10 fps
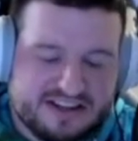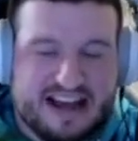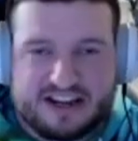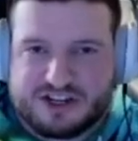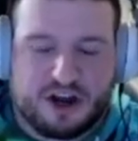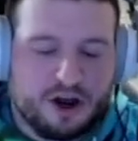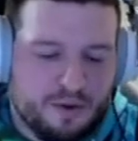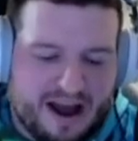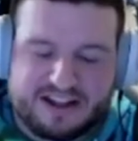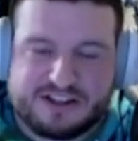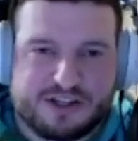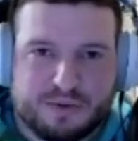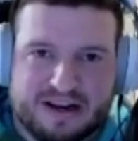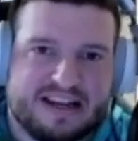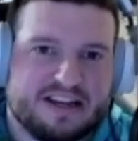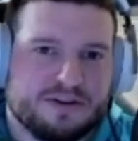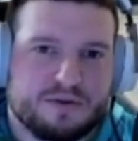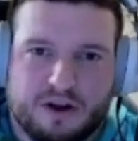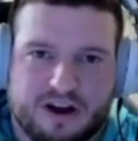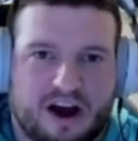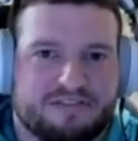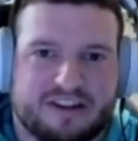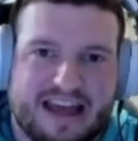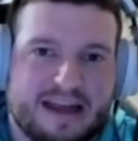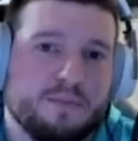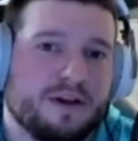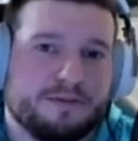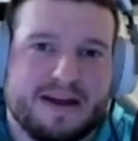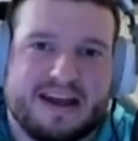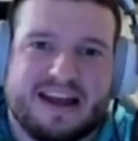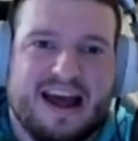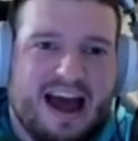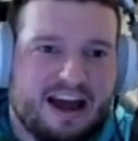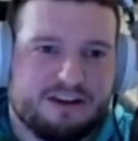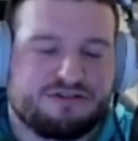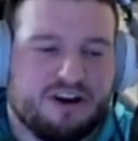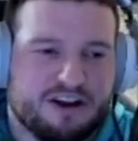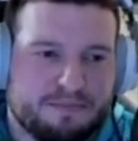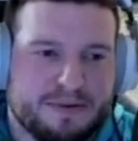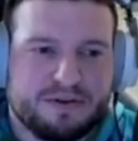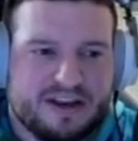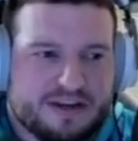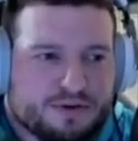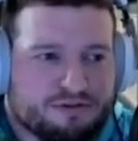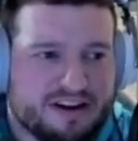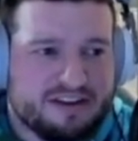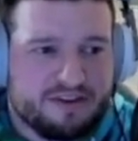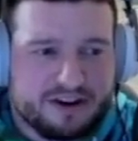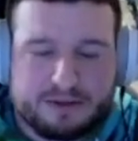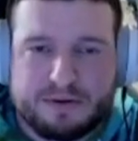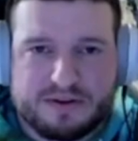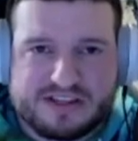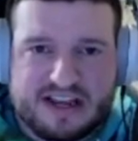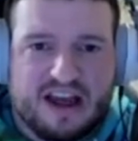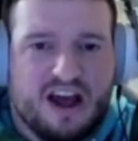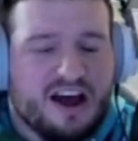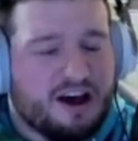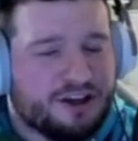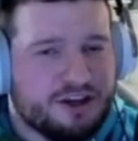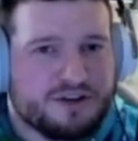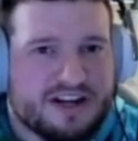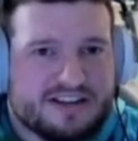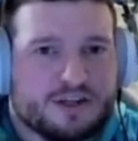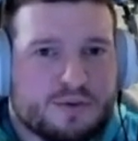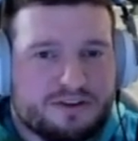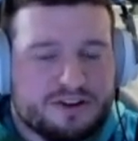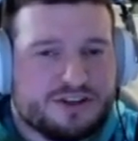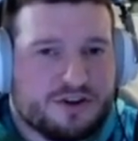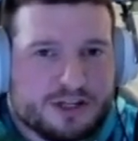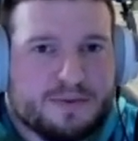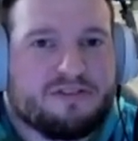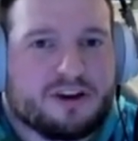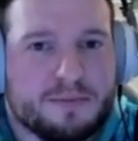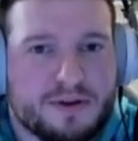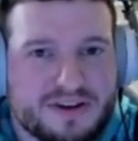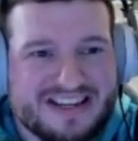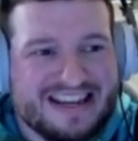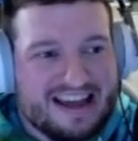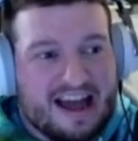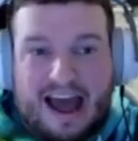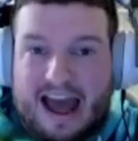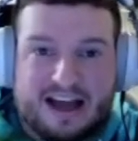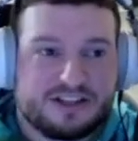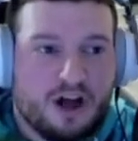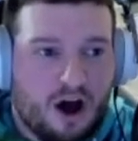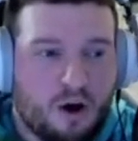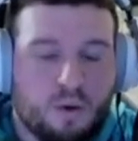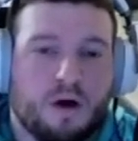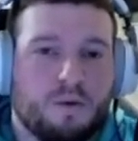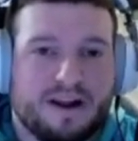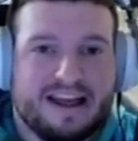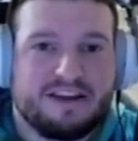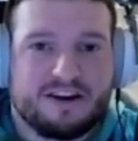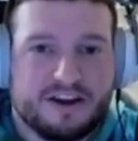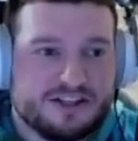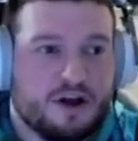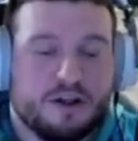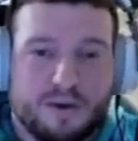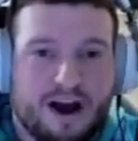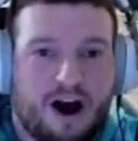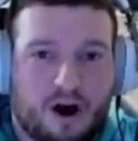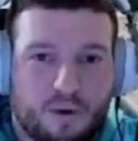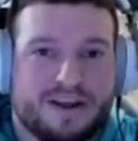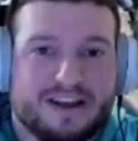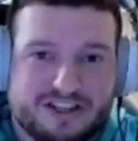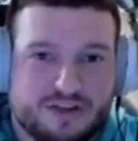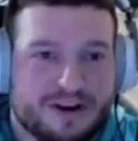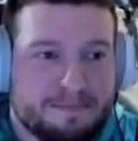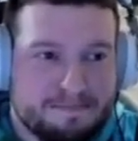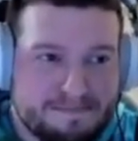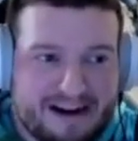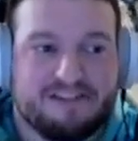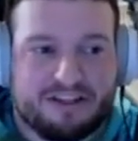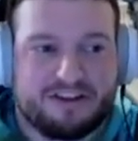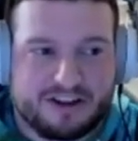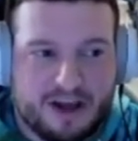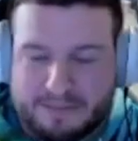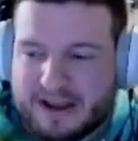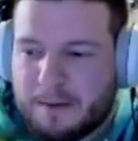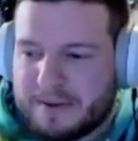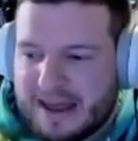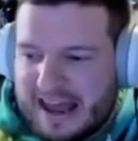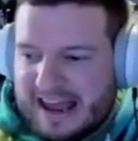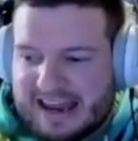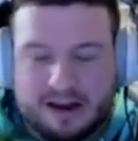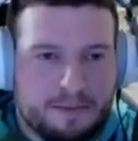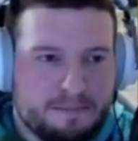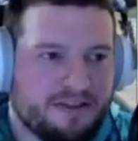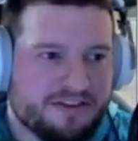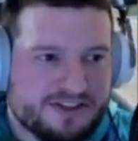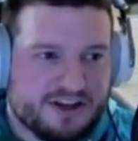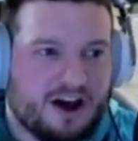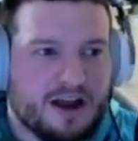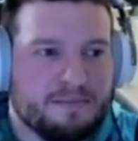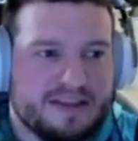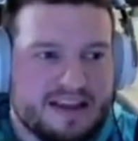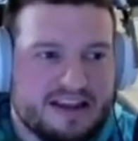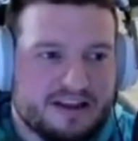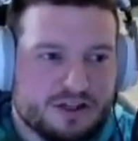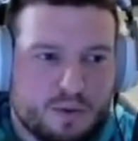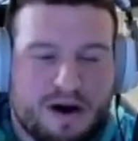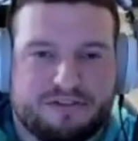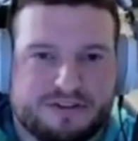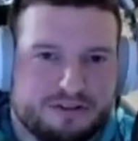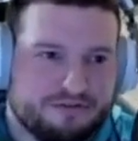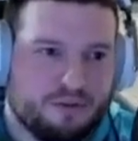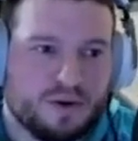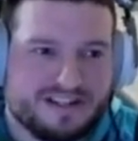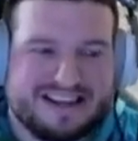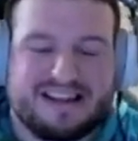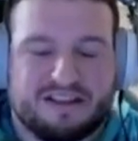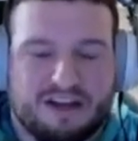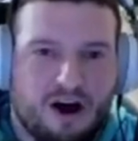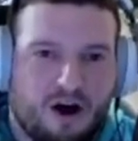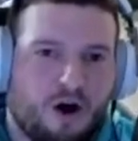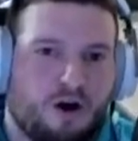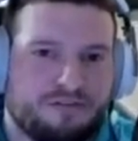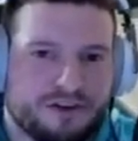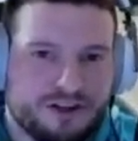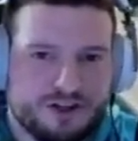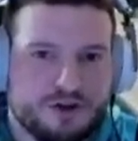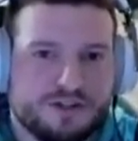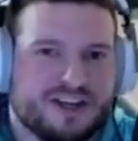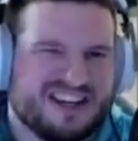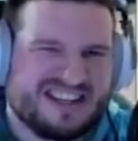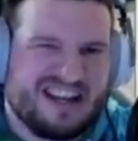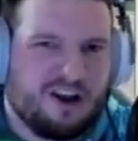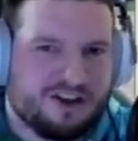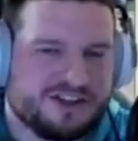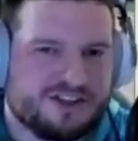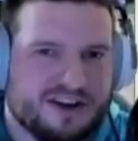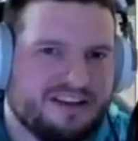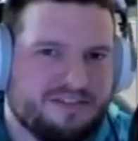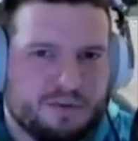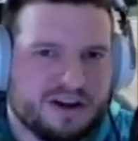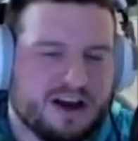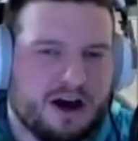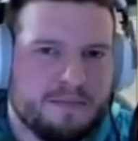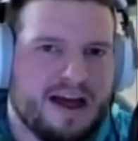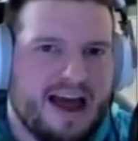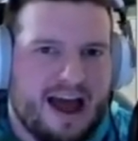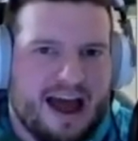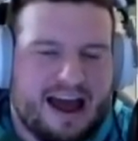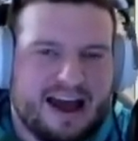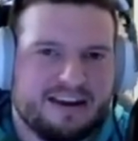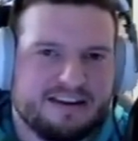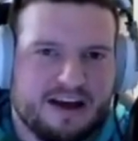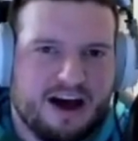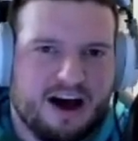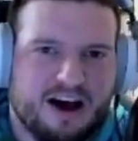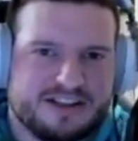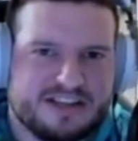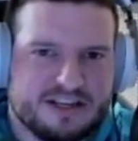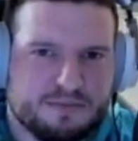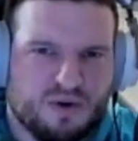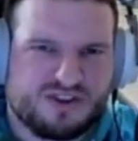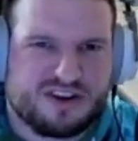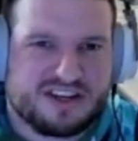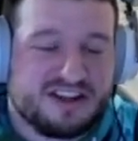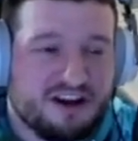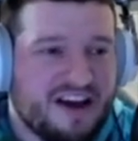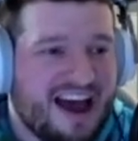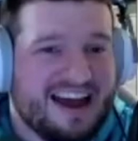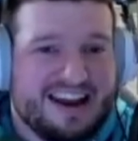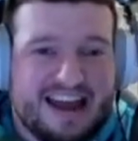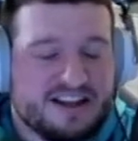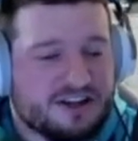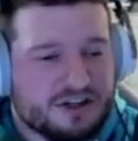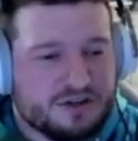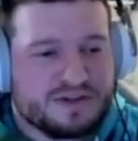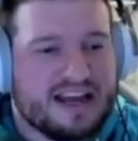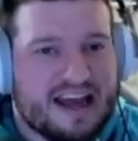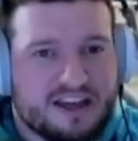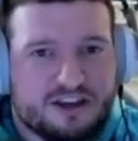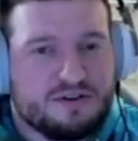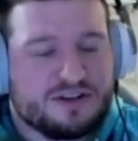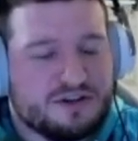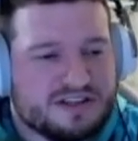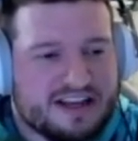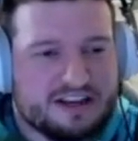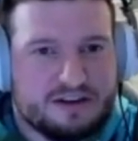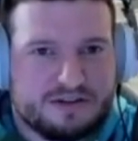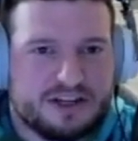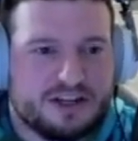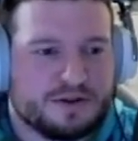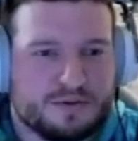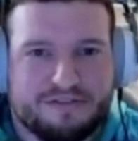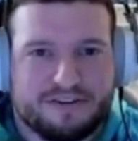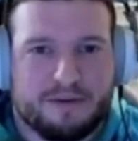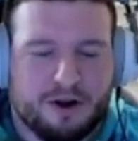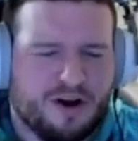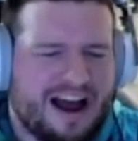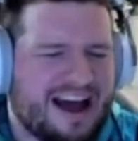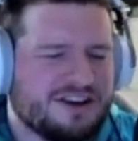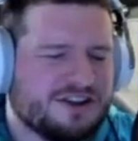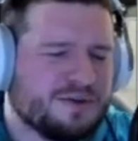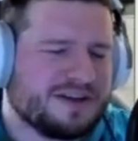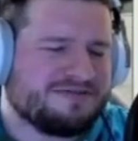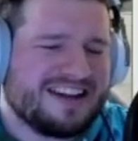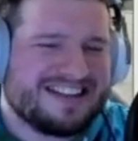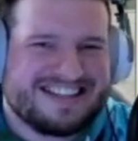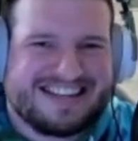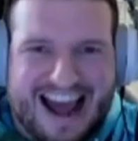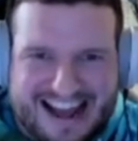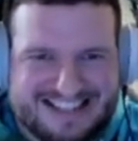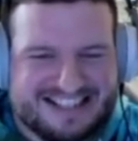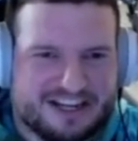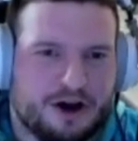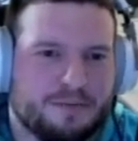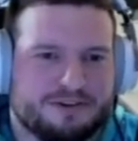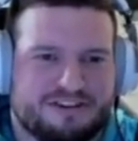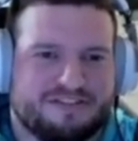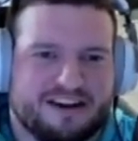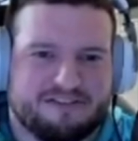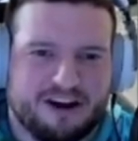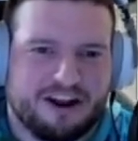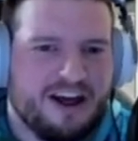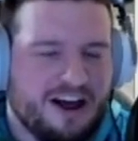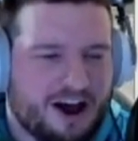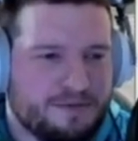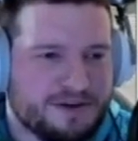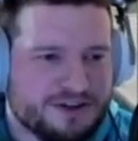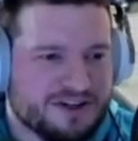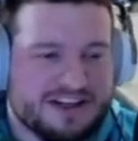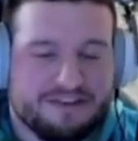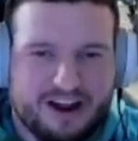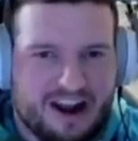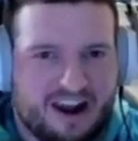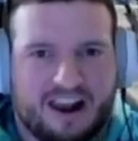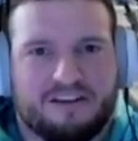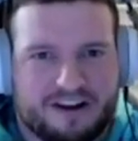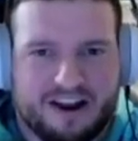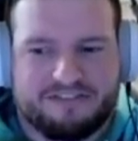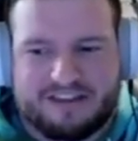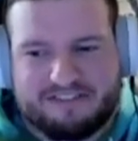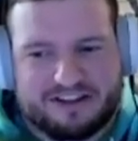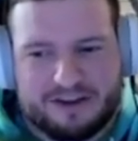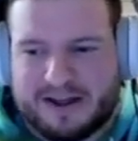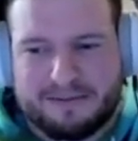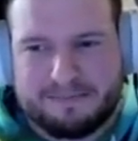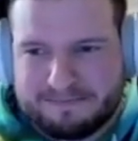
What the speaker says: Nacho, and to Elite who look after the game with me and try and build it into a really fun community. A huge shout out as well to the Sonic speedrun community as a whole. I want to let you guys know that we are holding a Sonic Marathon coming up in a month's time, the 12th to the 14th of June, so you're going to see lots of Sonic if you want to come and see some more Sonic stuff. And Alice, I just want to say a huge thank you to you as well for coming along and doing fantastic commentary for that run. I hope you enjoyed yourself. I loved having you here.